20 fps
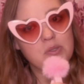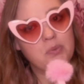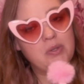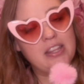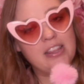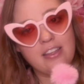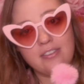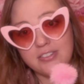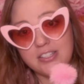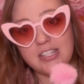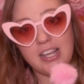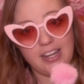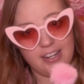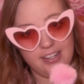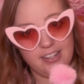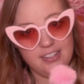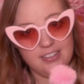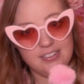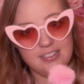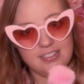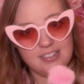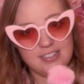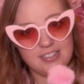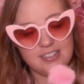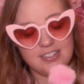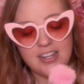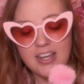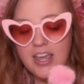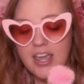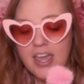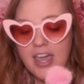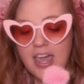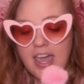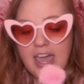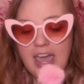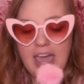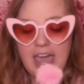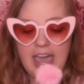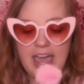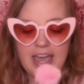we love science,
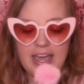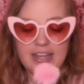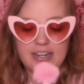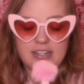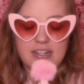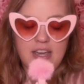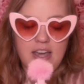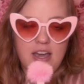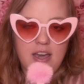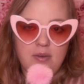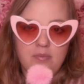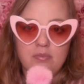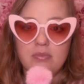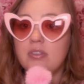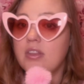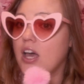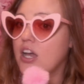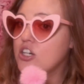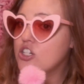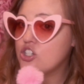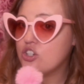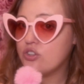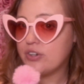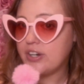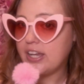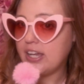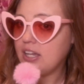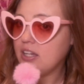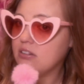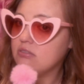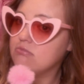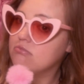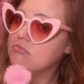and luxury